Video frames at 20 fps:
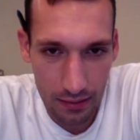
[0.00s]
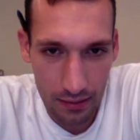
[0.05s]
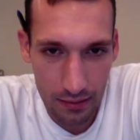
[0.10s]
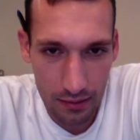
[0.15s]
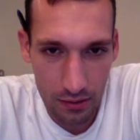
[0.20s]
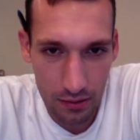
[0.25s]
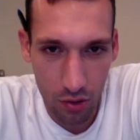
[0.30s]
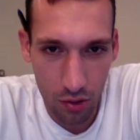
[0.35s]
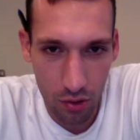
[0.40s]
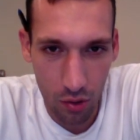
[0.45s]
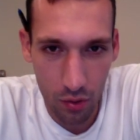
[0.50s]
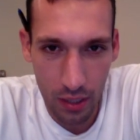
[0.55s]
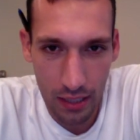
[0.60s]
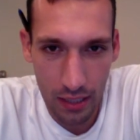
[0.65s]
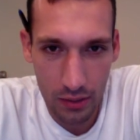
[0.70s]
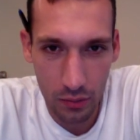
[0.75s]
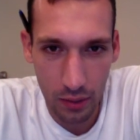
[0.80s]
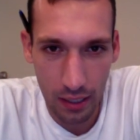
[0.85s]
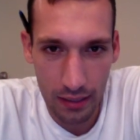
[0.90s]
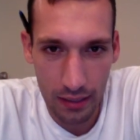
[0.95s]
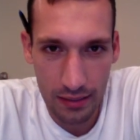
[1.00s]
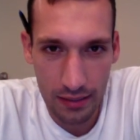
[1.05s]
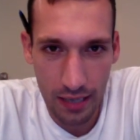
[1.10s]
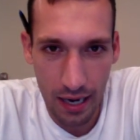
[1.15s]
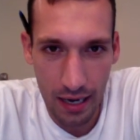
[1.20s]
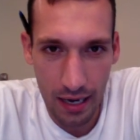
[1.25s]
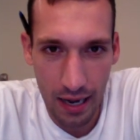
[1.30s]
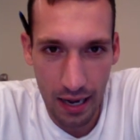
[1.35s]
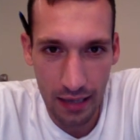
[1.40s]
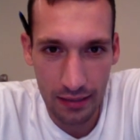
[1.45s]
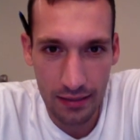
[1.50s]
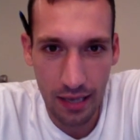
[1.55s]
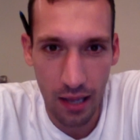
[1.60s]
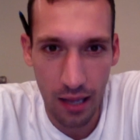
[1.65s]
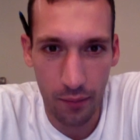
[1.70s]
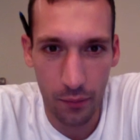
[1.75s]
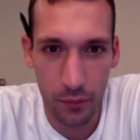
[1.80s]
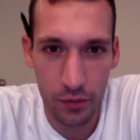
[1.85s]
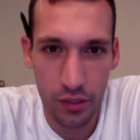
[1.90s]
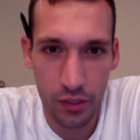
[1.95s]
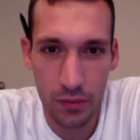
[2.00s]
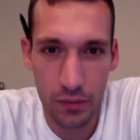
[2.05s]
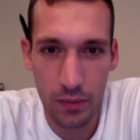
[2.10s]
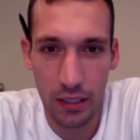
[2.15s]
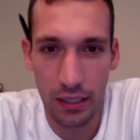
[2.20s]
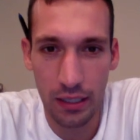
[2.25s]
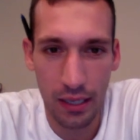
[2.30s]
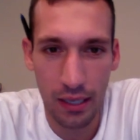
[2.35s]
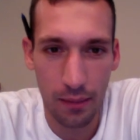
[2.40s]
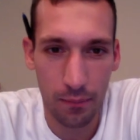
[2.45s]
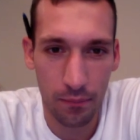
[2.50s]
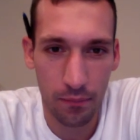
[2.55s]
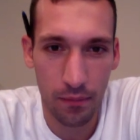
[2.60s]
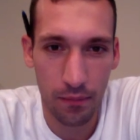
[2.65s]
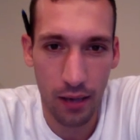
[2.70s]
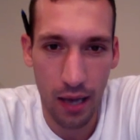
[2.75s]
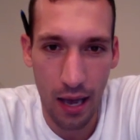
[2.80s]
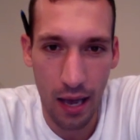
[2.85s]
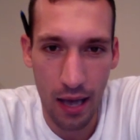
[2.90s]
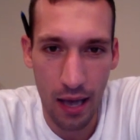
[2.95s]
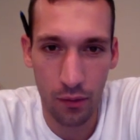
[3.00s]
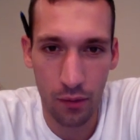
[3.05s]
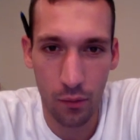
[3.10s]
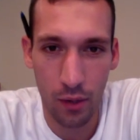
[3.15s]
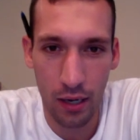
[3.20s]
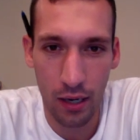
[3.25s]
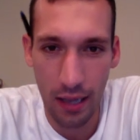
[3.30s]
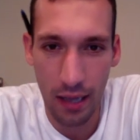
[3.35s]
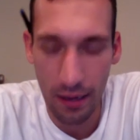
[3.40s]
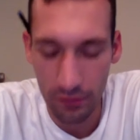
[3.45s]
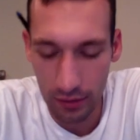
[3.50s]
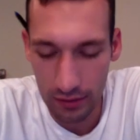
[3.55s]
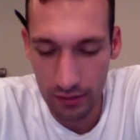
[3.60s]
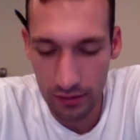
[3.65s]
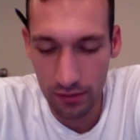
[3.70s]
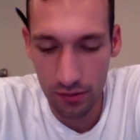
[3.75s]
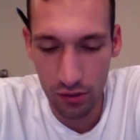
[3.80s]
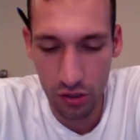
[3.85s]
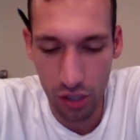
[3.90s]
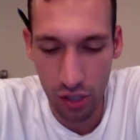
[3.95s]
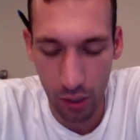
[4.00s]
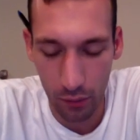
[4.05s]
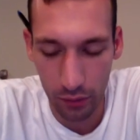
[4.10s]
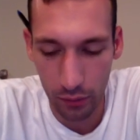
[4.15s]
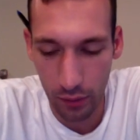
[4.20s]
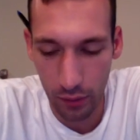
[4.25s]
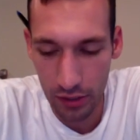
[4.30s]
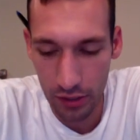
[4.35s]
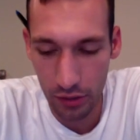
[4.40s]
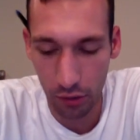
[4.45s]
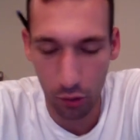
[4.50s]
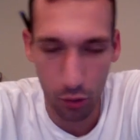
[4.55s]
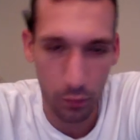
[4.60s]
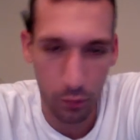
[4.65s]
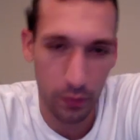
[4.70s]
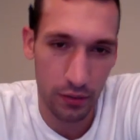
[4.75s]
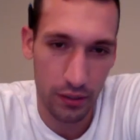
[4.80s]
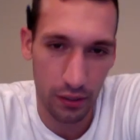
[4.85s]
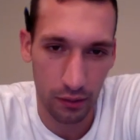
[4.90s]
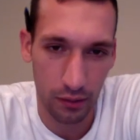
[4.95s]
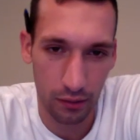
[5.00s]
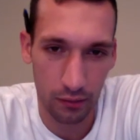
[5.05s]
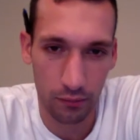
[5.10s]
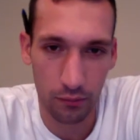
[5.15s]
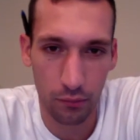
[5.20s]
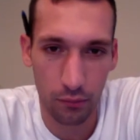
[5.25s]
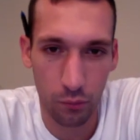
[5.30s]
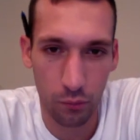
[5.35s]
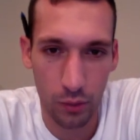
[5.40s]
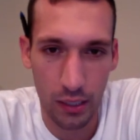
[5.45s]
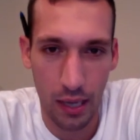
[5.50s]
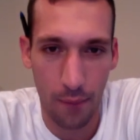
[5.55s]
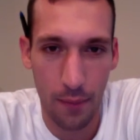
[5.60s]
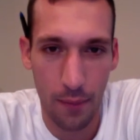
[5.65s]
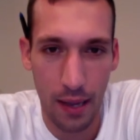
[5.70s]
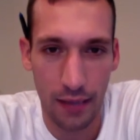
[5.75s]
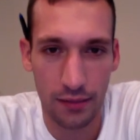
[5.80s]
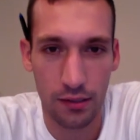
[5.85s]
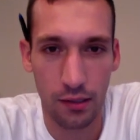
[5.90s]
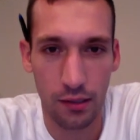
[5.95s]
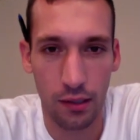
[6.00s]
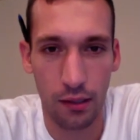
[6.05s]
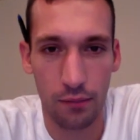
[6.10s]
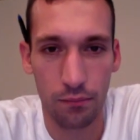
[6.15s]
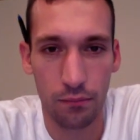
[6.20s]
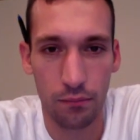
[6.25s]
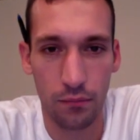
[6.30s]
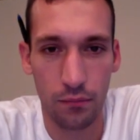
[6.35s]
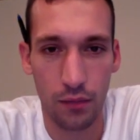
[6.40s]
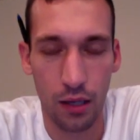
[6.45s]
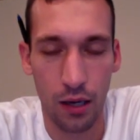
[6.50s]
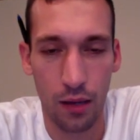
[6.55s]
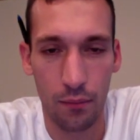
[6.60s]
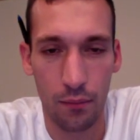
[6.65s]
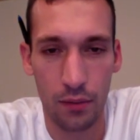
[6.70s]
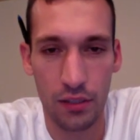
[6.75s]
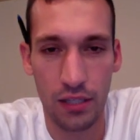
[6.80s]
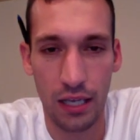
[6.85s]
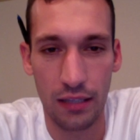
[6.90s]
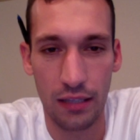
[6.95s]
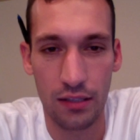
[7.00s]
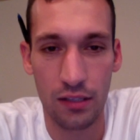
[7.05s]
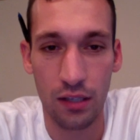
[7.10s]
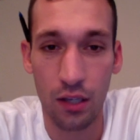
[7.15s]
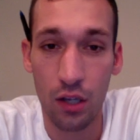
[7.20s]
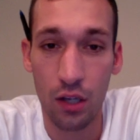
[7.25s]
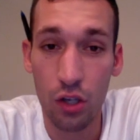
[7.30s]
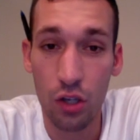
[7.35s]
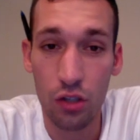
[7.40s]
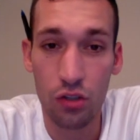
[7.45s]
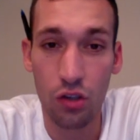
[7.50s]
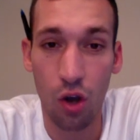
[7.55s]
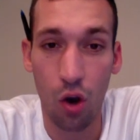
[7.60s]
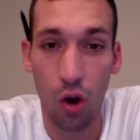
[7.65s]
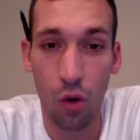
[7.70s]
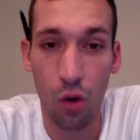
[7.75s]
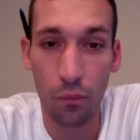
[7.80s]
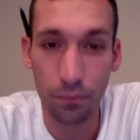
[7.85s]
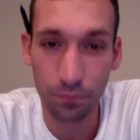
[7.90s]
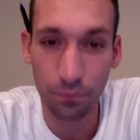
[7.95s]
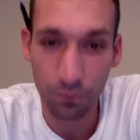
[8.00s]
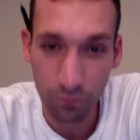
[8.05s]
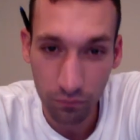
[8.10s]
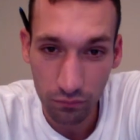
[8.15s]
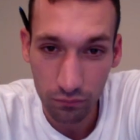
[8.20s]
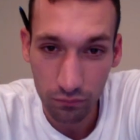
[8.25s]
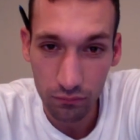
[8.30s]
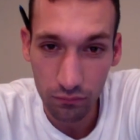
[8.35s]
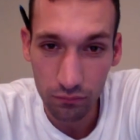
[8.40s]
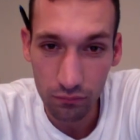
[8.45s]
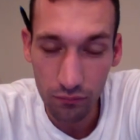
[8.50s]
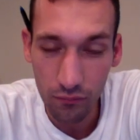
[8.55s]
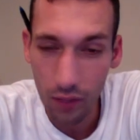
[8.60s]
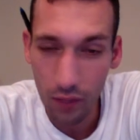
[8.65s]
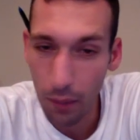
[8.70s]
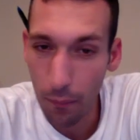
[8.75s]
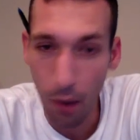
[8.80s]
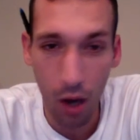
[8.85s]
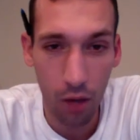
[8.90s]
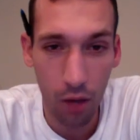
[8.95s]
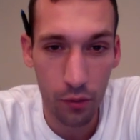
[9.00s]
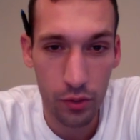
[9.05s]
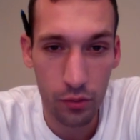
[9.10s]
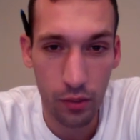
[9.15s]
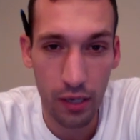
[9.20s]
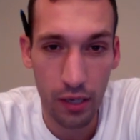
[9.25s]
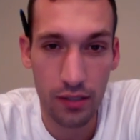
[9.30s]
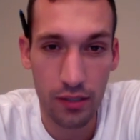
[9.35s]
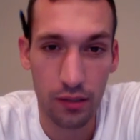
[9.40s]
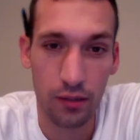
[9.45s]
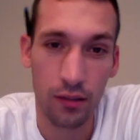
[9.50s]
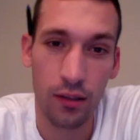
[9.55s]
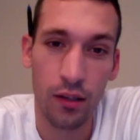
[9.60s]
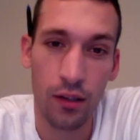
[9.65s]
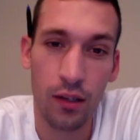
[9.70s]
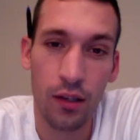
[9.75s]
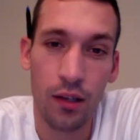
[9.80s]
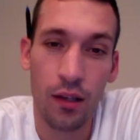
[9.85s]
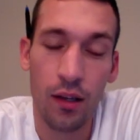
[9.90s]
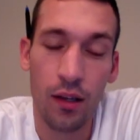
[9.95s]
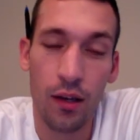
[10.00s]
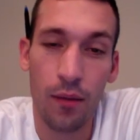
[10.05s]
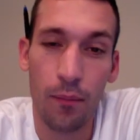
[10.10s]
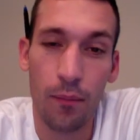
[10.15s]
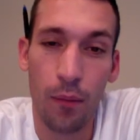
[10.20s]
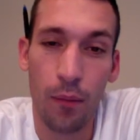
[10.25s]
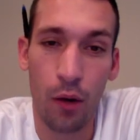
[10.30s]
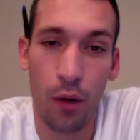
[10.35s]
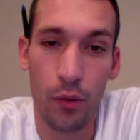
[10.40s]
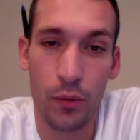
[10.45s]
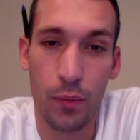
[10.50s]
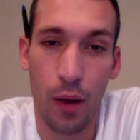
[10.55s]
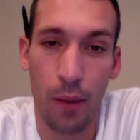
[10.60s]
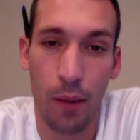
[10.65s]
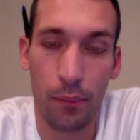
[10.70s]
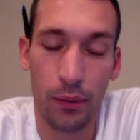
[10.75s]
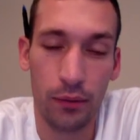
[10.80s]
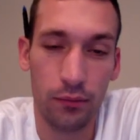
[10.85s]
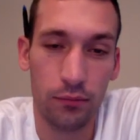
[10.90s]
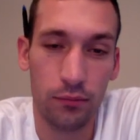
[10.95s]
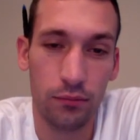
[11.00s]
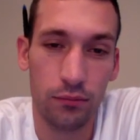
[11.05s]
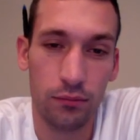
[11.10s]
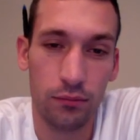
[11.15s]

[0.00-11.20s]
So that's when I decided I had to tell him. It was just me and him. I didn't want to have to share it with the rest of the group until we got back to the States. So my heart was racing. My heart was pumping.